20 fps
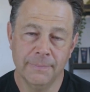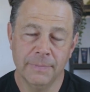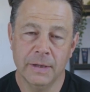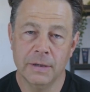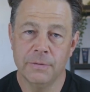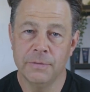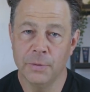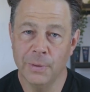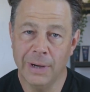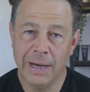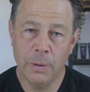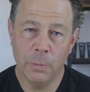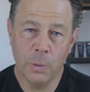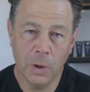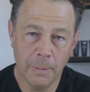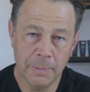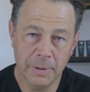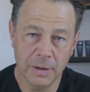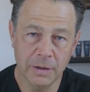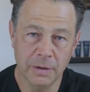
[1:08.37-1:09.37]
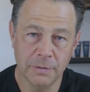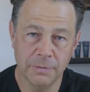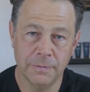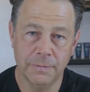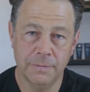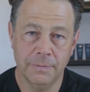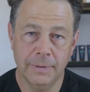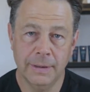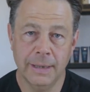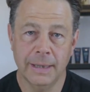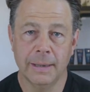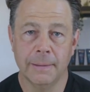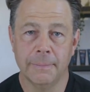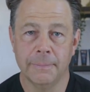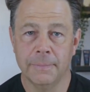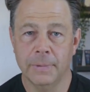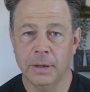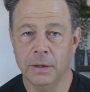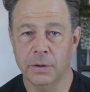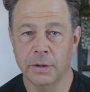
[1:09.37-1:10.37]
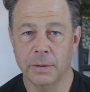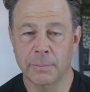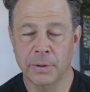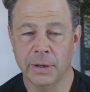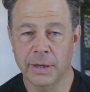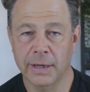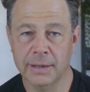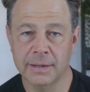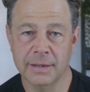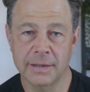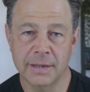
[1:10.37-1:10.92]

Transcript: If you are wiping off a lot of product